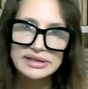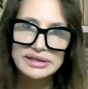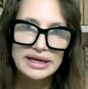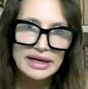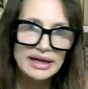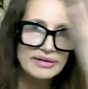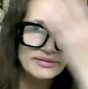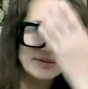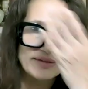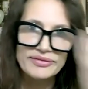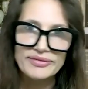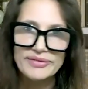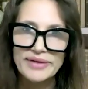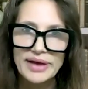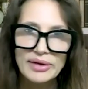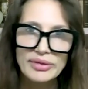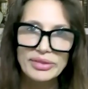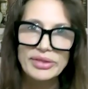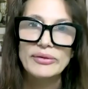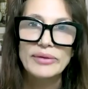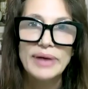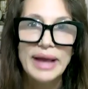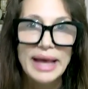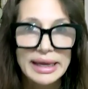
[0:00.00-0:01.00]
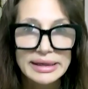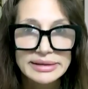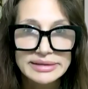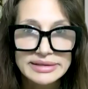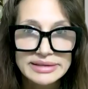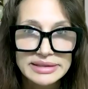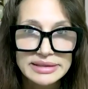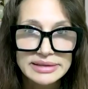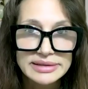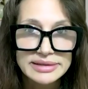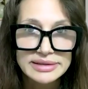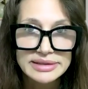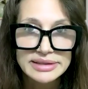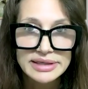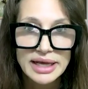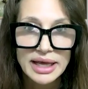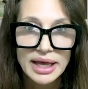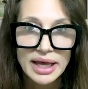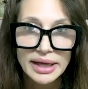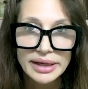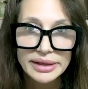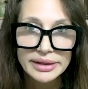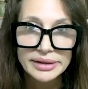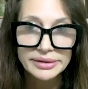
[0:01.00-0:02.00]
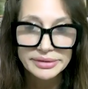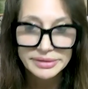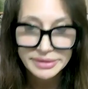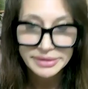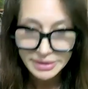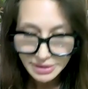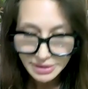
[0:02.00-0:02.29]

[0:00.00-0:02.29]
They haven't found their essence yet.